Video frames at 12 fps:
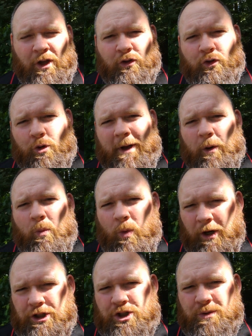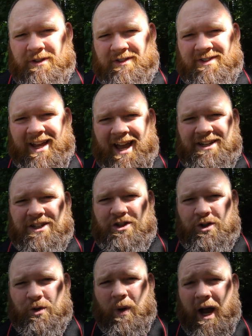So, no matter what you decide to
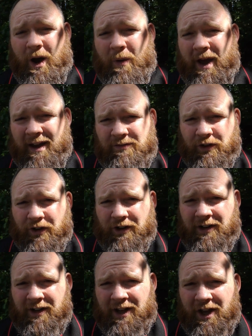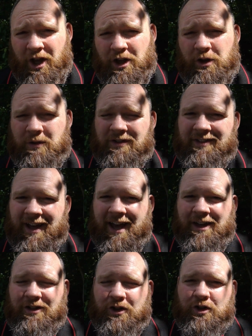do, however you
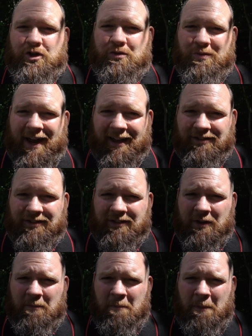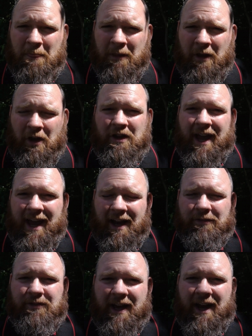decide to dress, you
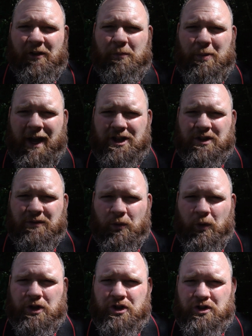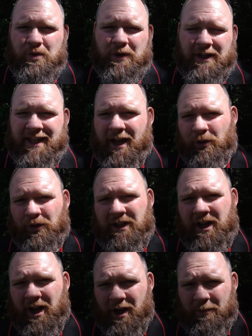have to have passion for what you're doing. And that only
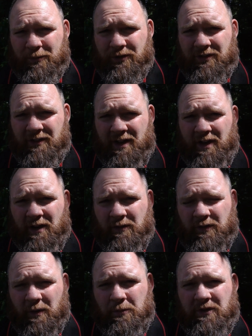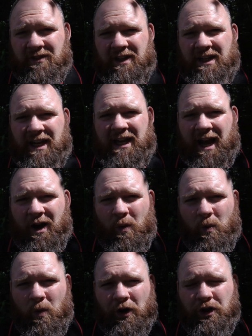comes from seeking
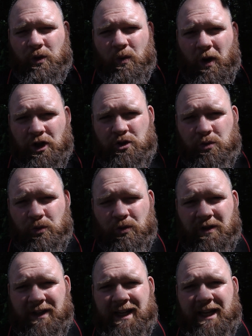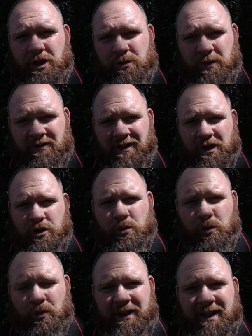out what you are truly interested in,
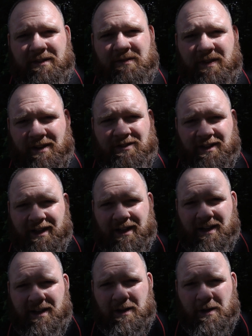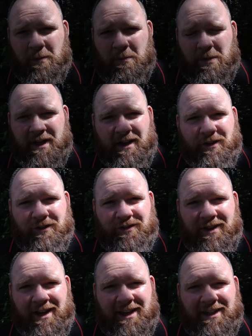truly invested in.
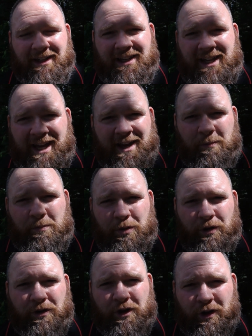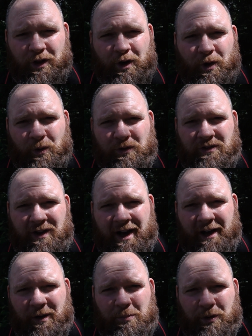Because you can't put clothes
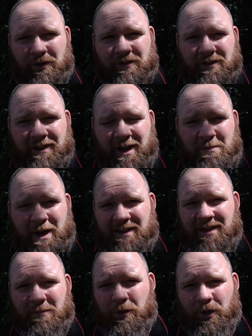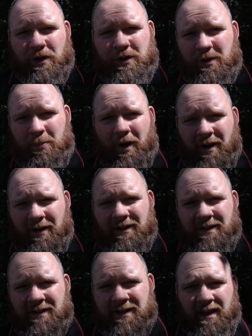on a person and make them look the part
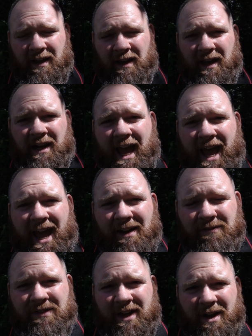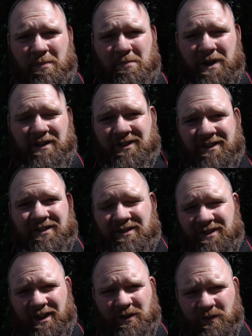and have them be
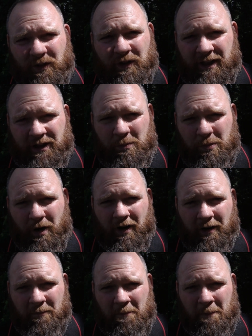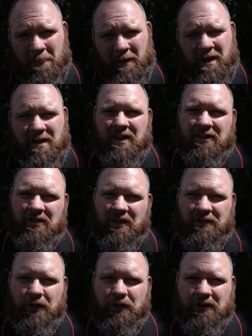successful in the part. Think to
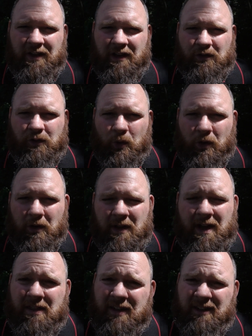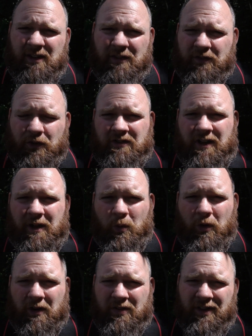the first day of school. Think to the first day of work.